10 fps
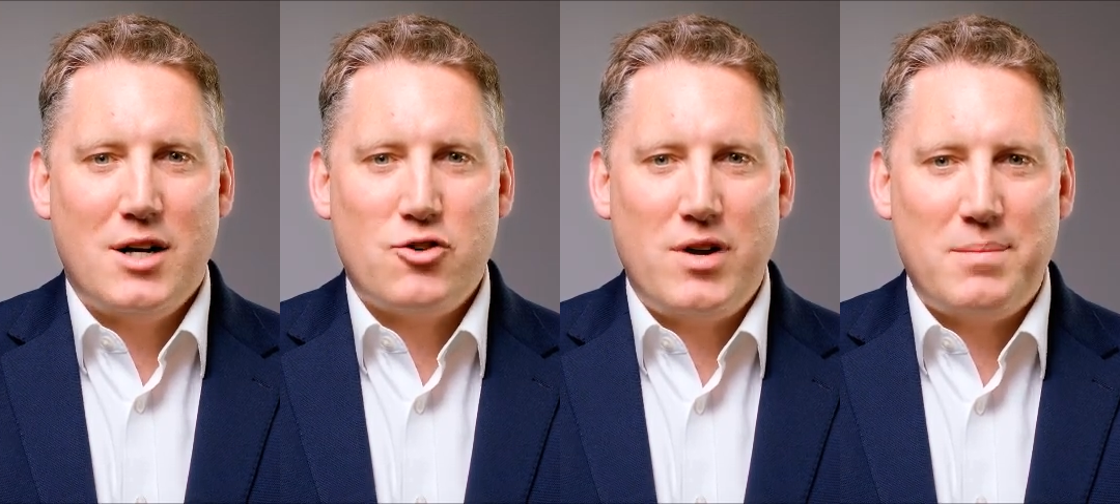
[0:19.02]

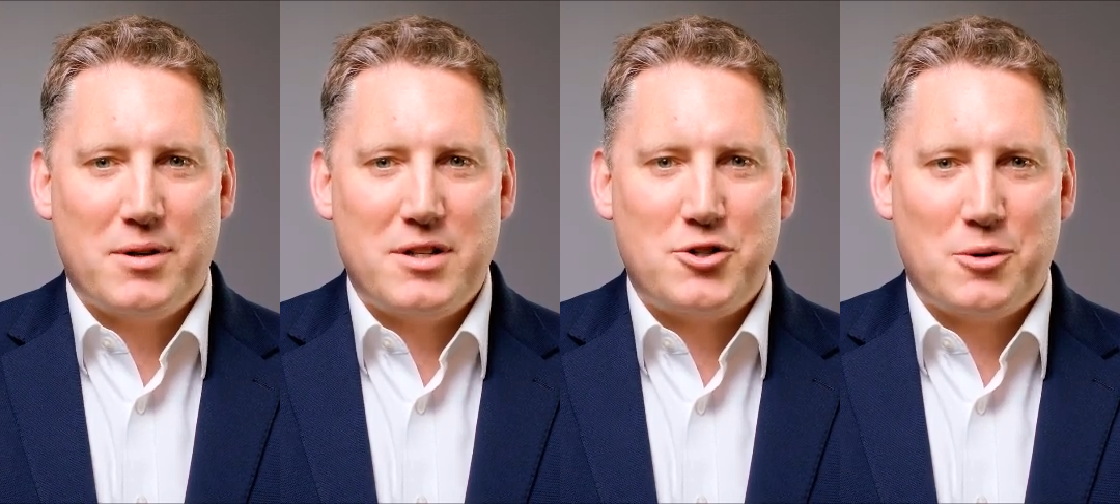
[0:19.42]

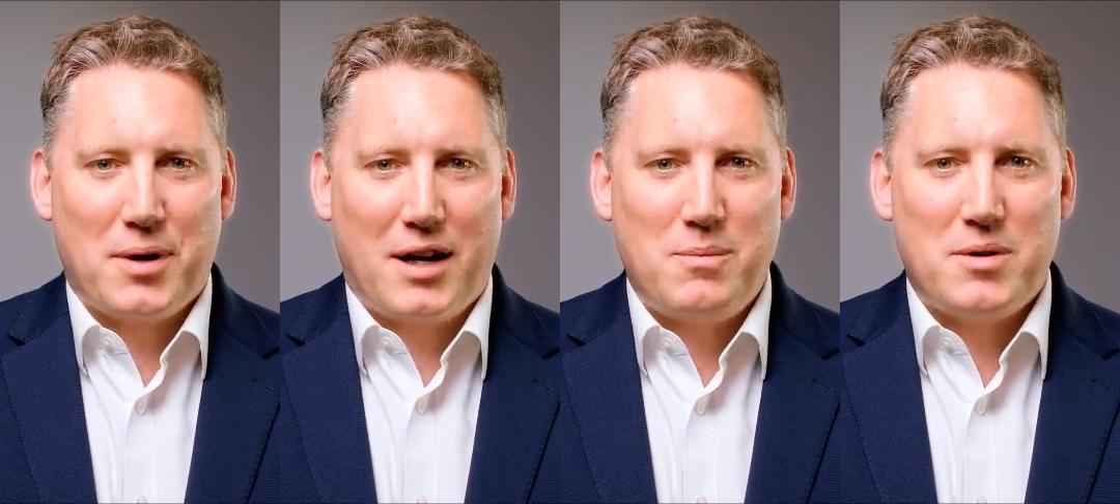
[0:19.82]
Treatment should
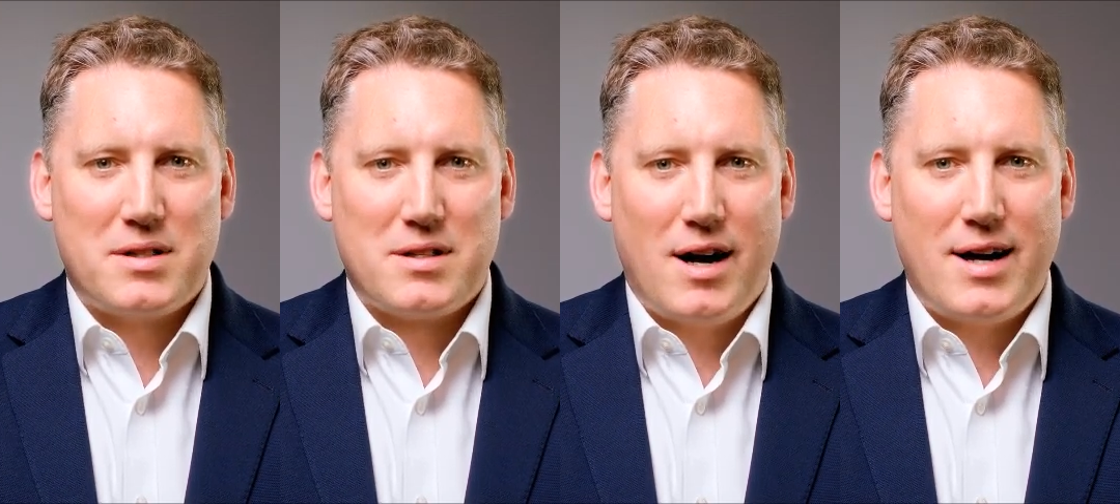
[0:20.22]
begin with
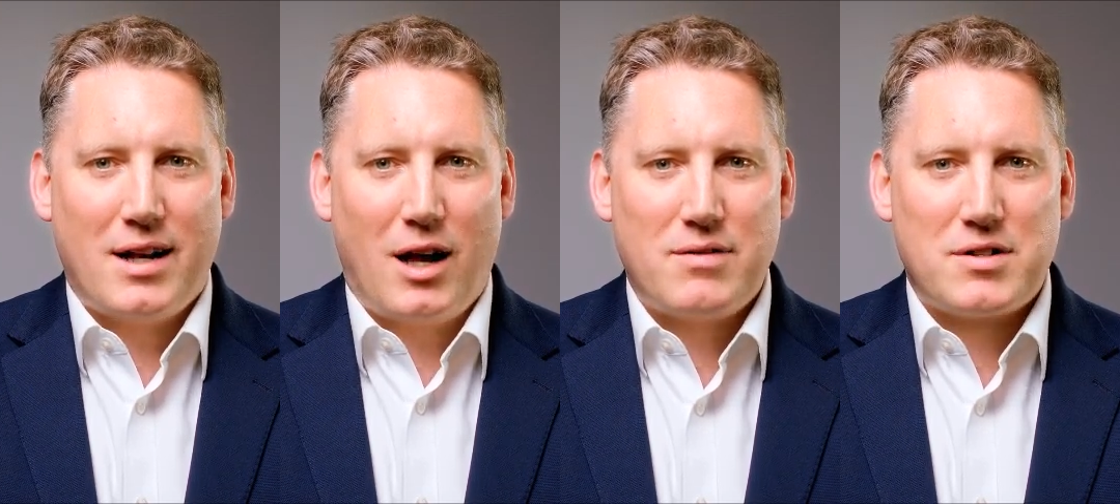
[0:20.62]
diet and
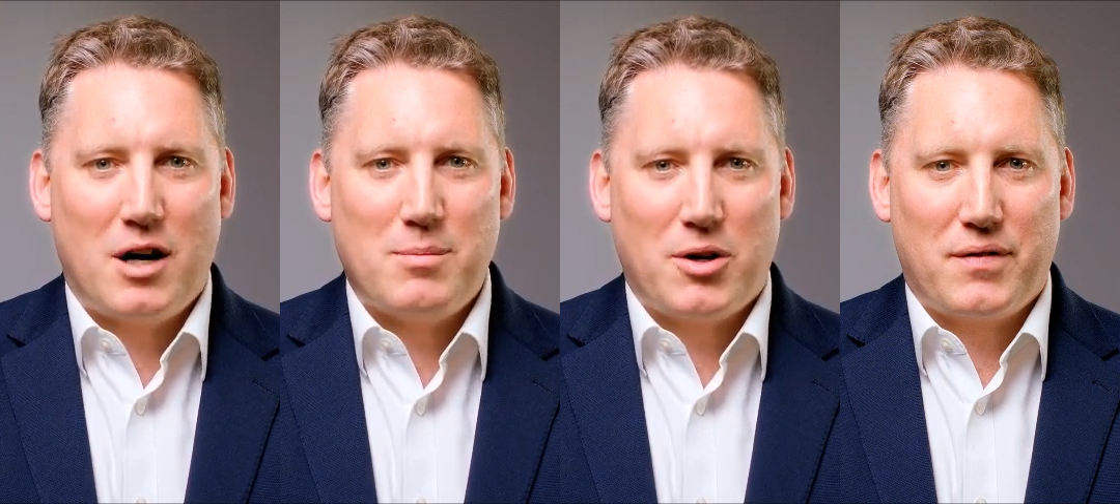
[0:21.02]
lifestyle
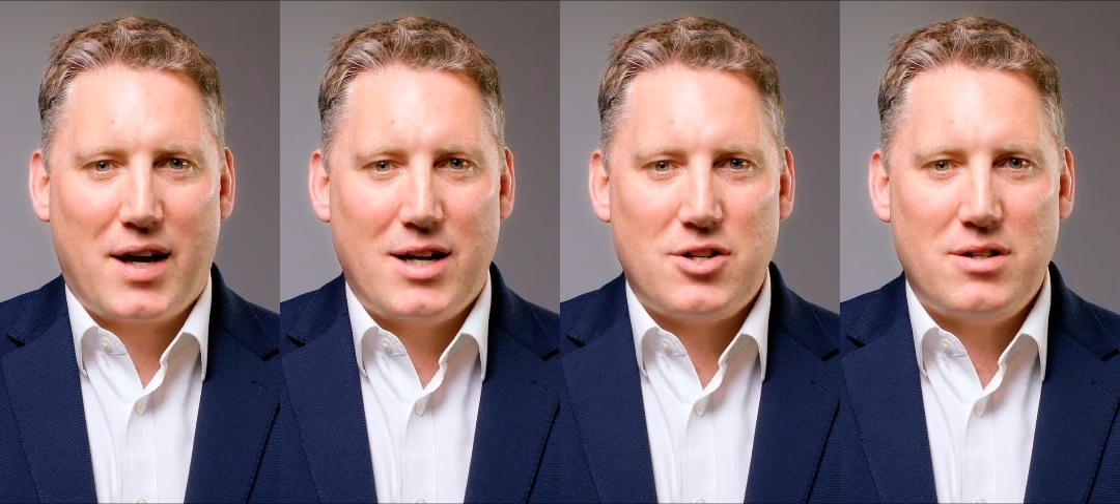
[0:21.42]

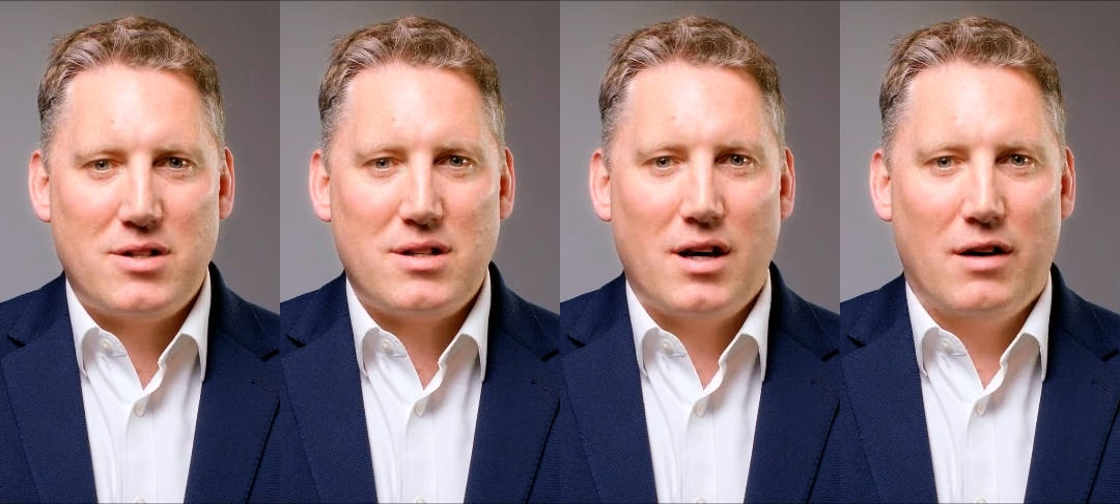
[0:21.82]

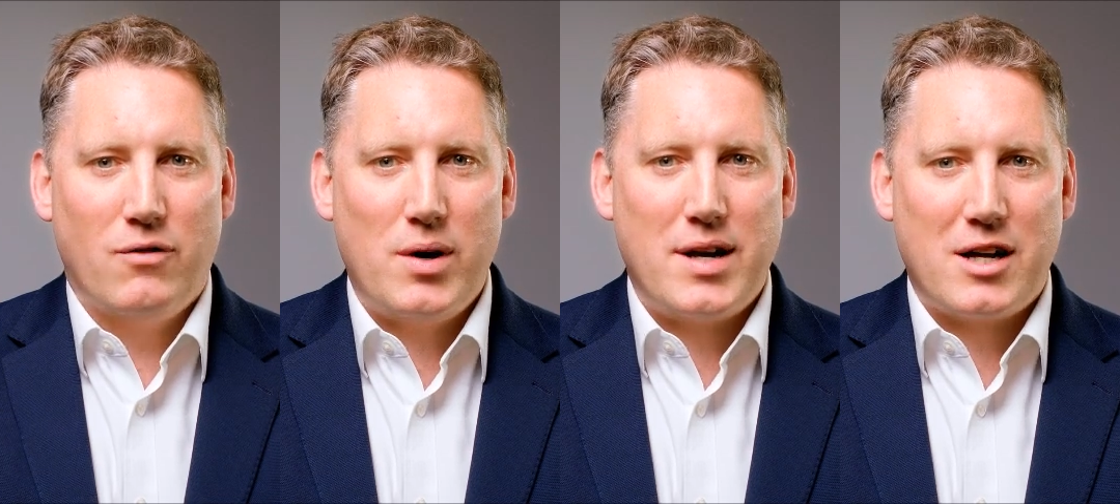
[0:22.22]
modifications,
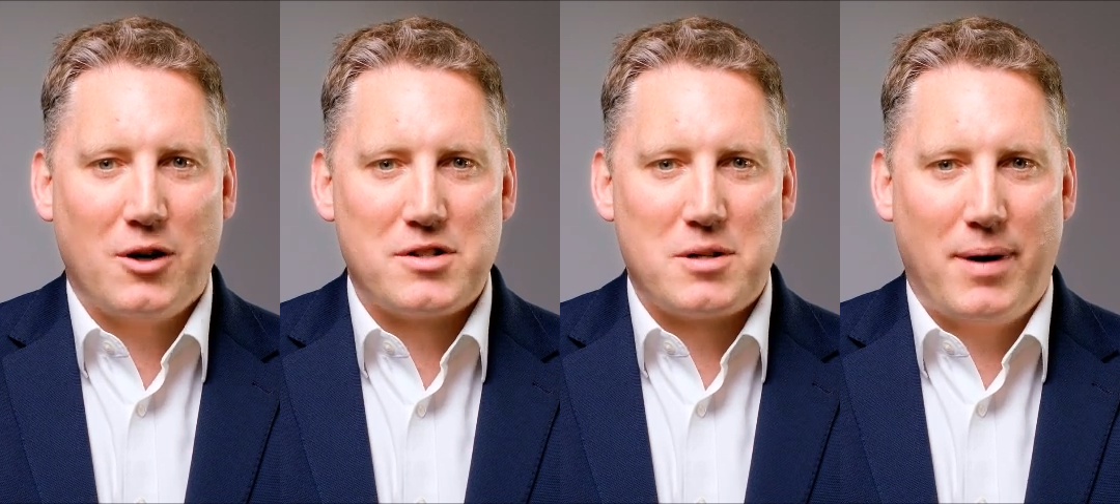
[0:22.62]
avoiding
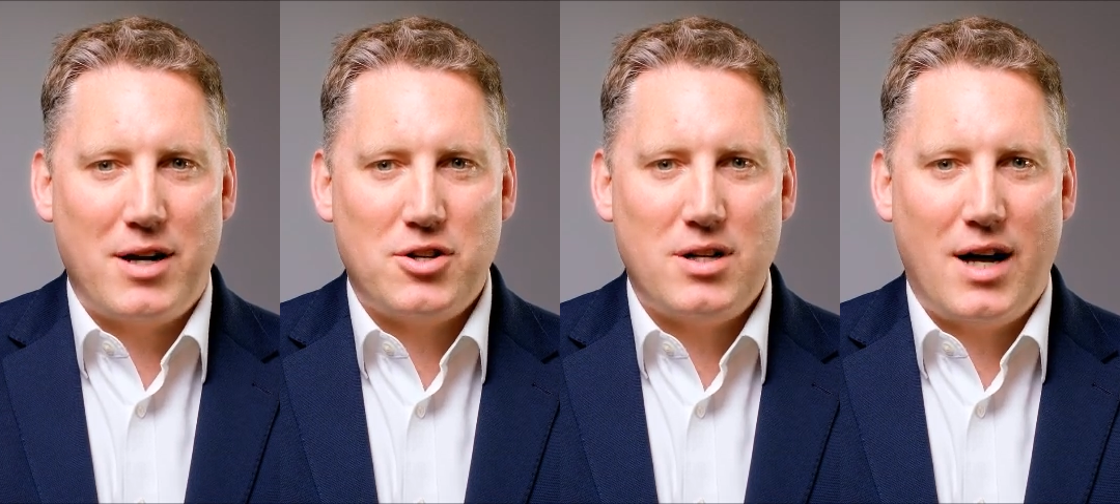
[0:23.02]

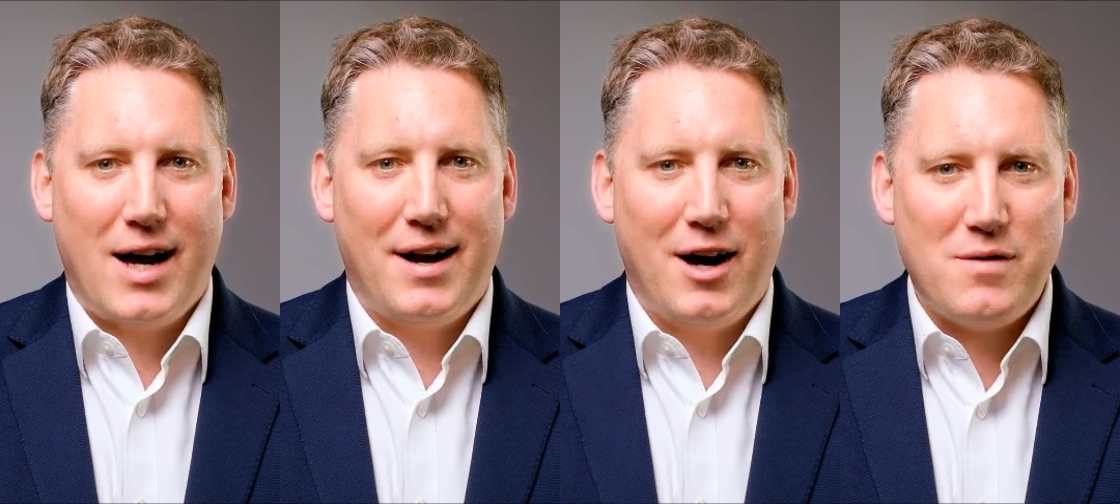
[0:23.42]
constipation,
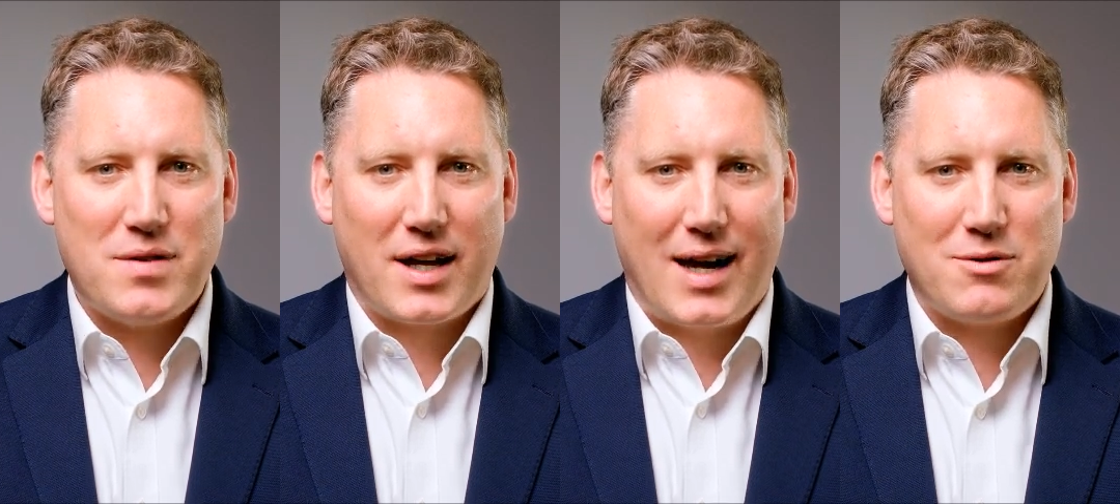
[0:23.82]
and over
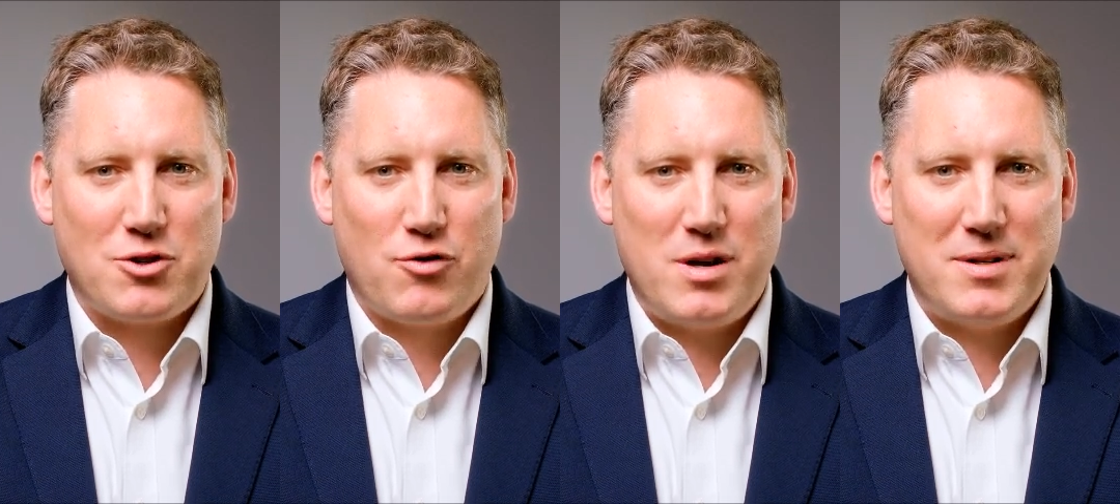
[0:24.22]
the counter
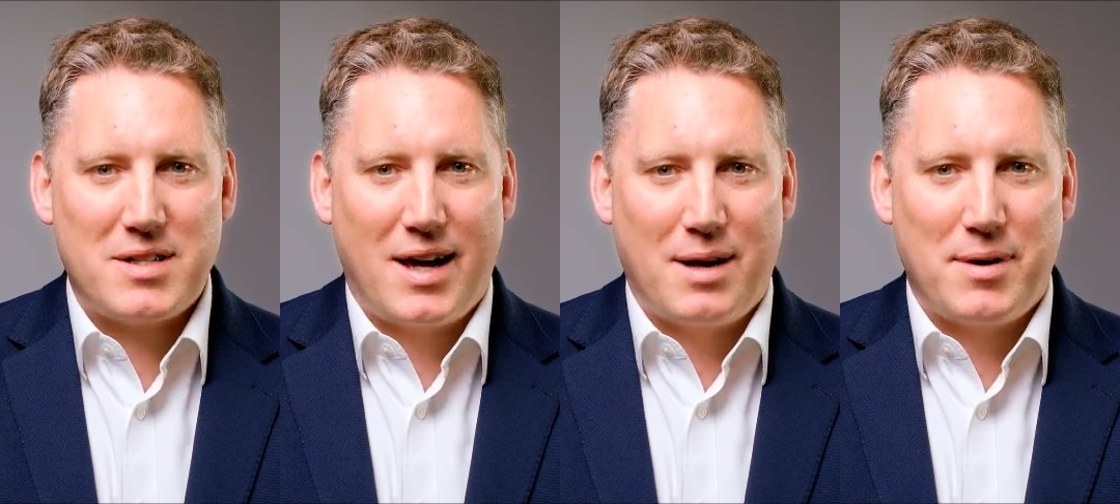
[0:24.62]
treatments
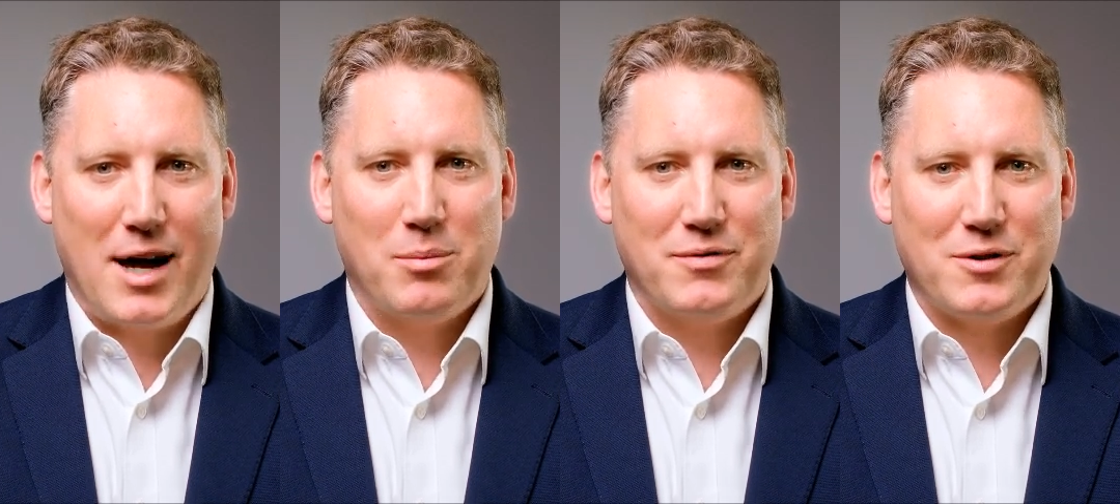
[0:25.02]
can be
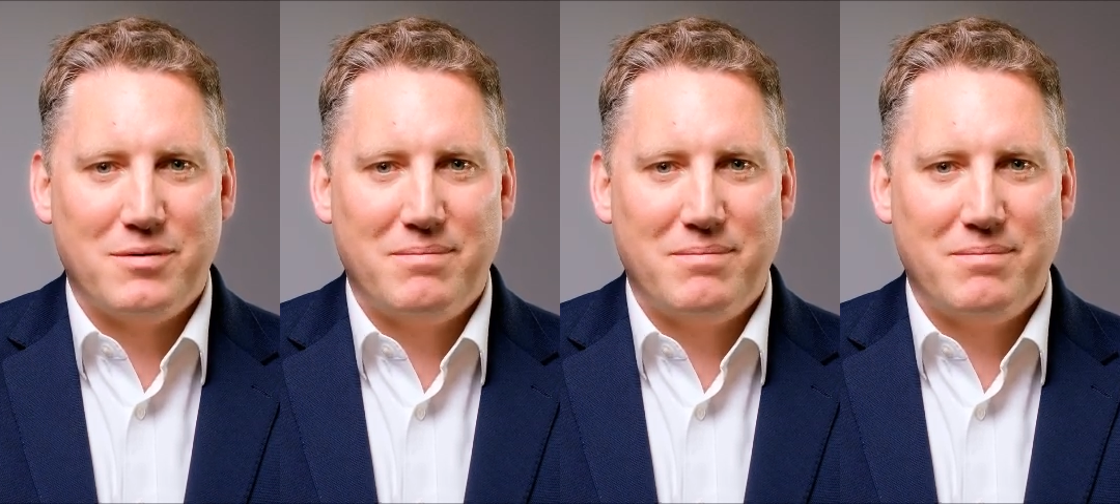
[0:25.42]
helpful.